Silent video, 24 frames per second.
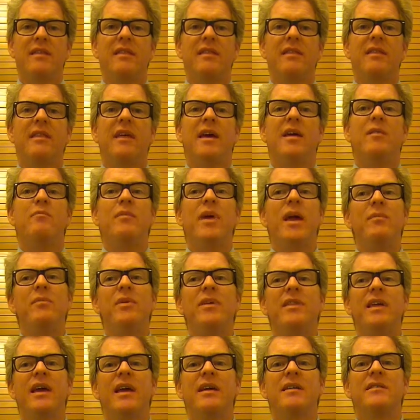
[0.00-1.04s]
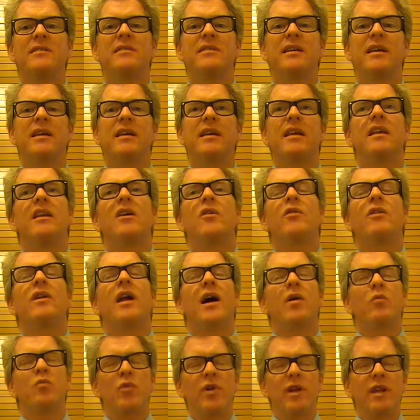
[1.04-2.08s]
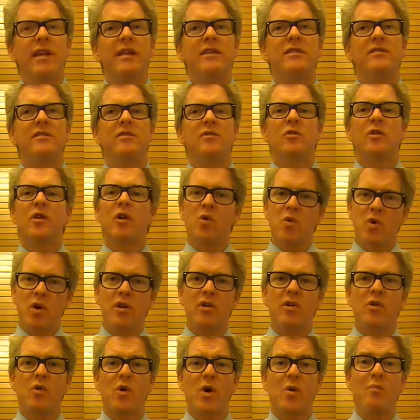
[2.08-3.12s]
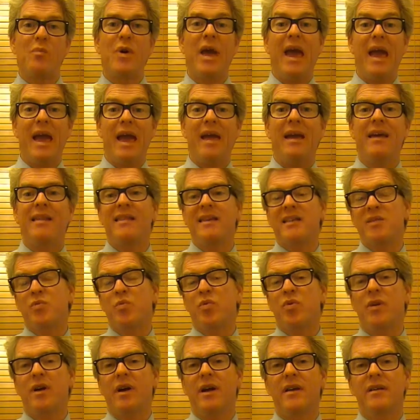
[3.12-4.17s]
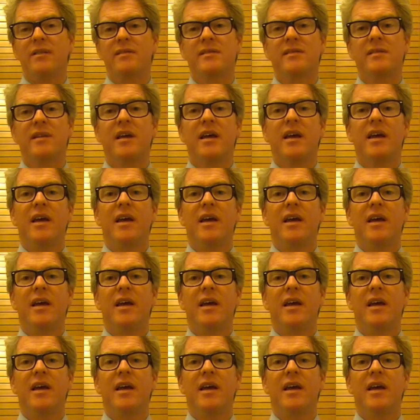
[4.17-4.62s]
then maybe they can say, you know what, I'm willing to quote-unquote pay this price